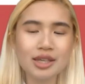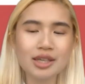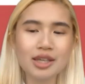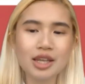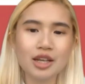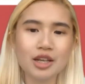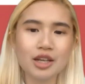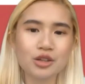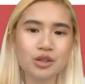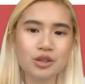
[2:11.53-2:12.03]

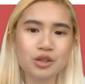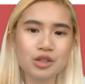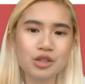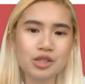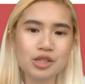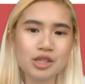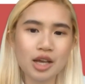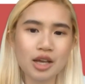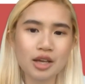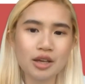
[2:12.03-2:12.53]
That
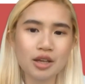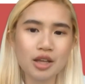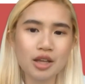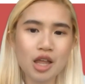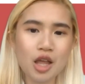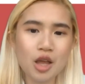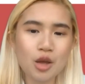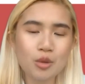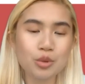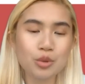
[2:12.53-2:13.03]
includes uh,
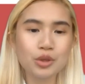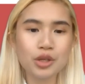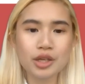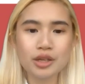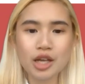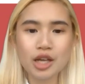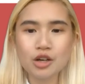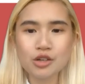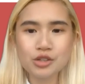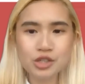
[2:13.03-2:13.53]

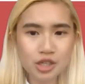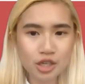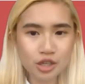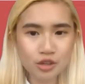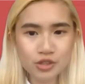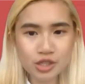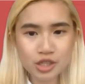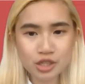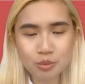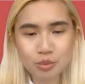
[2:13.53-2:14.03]
putting
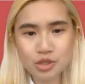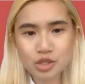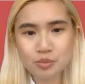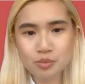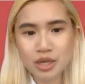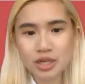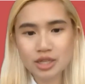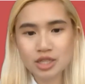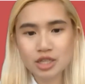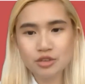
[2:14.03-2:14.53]
ourselves in the
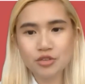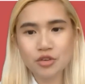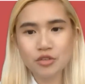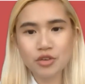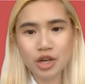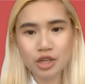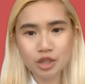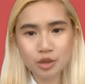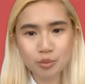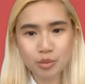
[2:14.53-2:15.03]
perspective of
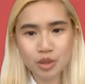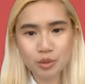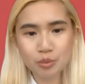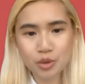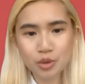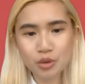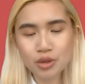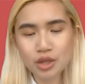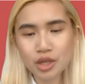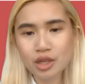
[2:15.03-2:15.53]
other
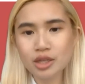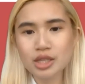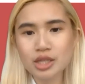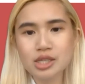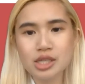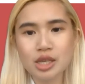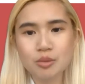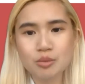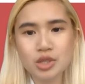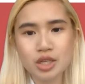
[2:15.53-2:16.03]
people in the
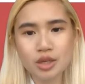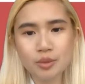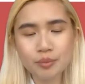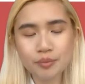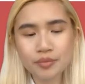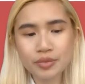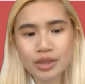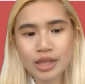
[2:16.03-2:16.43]
same team,